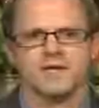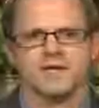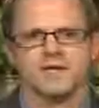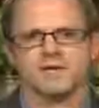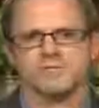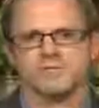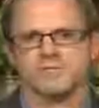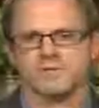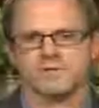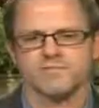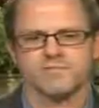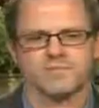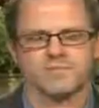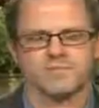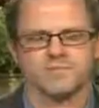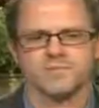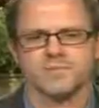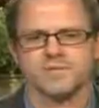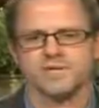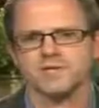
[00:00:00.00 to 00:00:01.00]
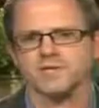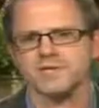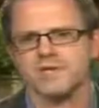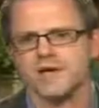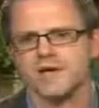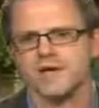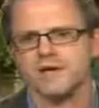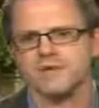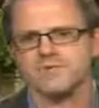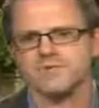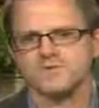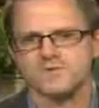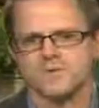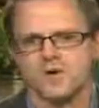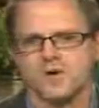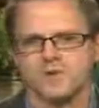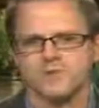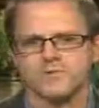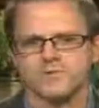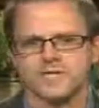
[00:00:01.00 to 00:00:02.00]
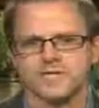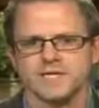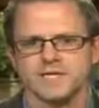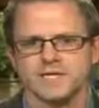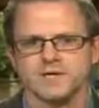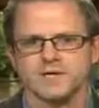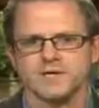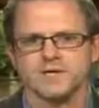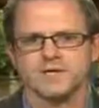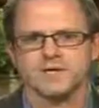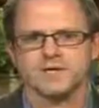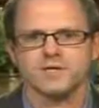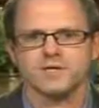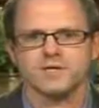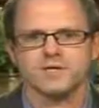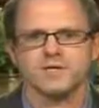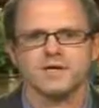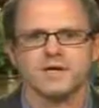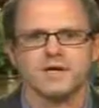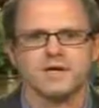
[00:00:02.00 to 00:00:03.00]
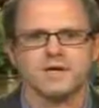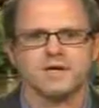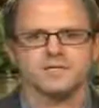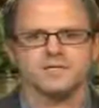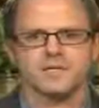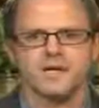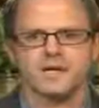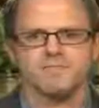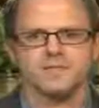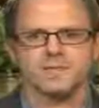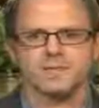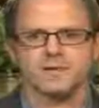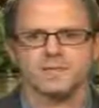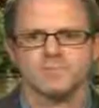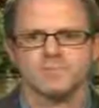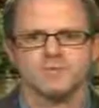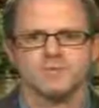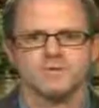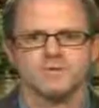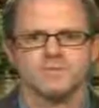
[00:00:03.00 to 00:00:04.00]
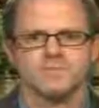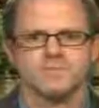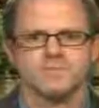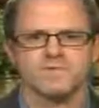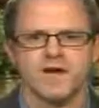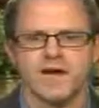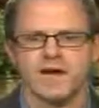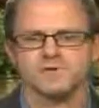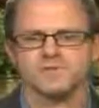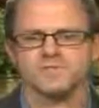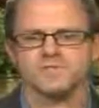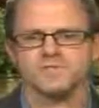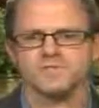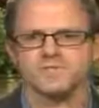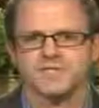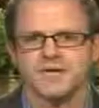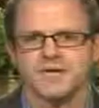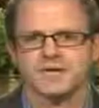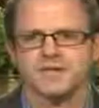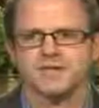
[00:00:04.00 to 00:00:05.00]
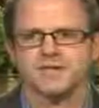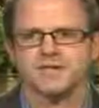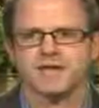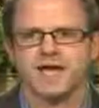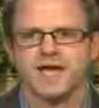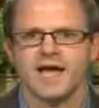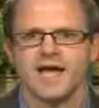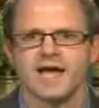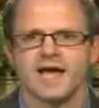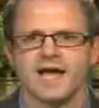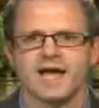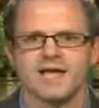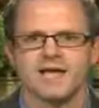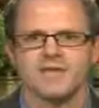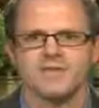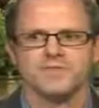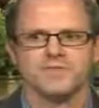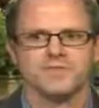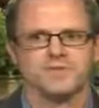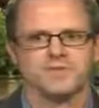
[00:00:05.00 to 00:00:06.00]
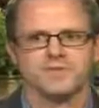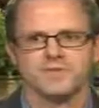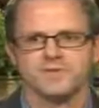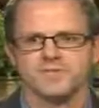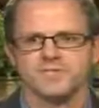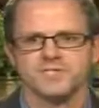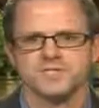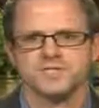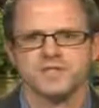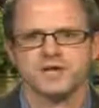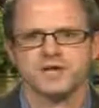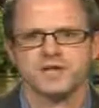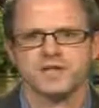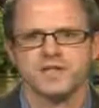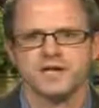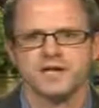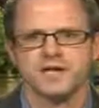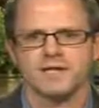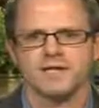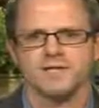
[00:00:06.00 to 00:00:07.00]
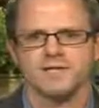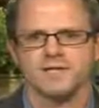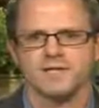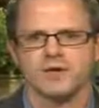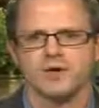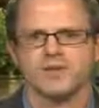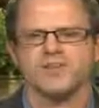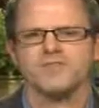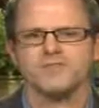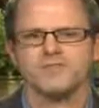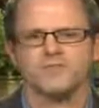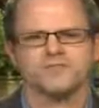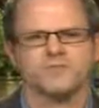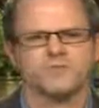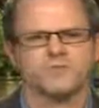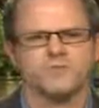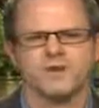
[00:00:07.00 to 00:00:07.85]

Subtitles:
Everyone from the Speaker of the House all the way down to every member of House and Senate. There just aren't a lot of, you know, there's a